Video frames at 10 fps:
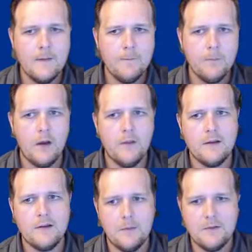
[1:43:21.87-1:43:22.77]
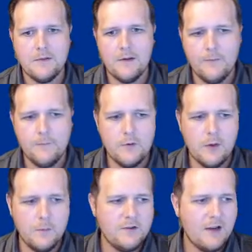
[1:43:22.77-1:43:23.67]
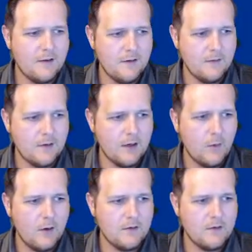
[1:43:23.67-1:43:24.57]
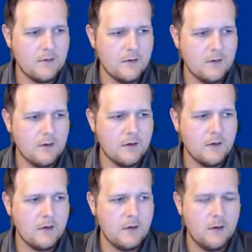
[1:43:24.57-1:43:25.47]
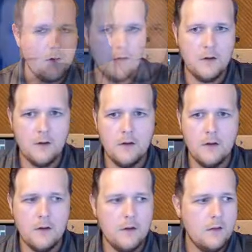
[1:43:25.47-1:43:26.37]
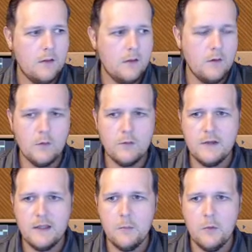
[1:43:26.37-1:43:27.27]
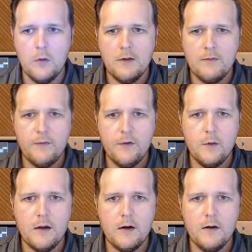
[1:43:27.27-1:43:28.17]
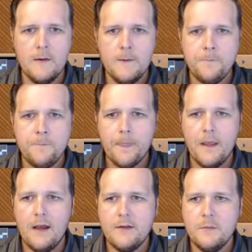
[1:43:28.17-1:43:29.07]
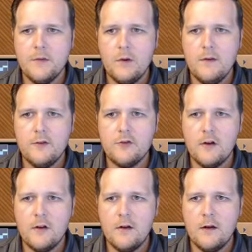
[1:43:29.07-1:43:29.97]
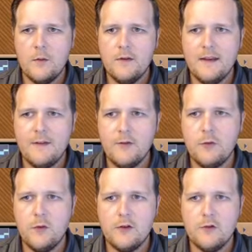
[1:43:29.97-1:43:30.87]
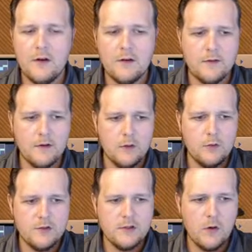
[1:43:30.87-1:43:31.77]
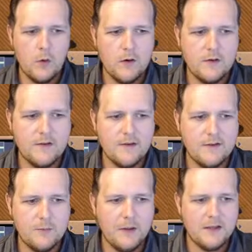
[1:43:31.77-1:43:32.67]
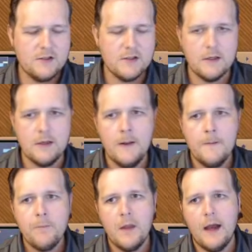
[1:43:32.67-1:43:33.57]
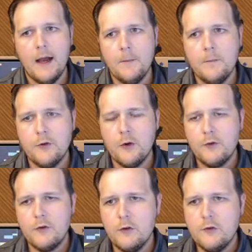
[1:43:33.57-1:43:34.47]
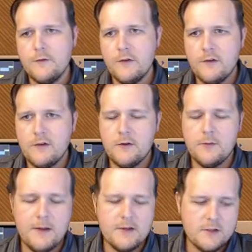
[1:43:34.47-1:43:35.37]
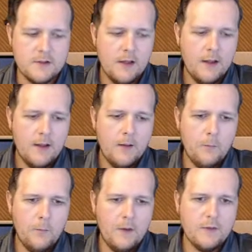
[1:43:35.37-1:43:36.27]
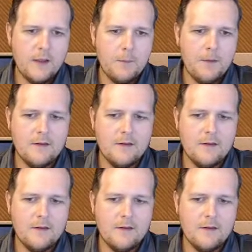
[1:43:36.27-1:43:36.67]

on the exam itself. So let me check to see if there's any questions on the old sticky board. I have a few here. Someone said, what is the drug? What's the difference between a drug in solution or suspension? So solution versus suspension. Basically, what that means is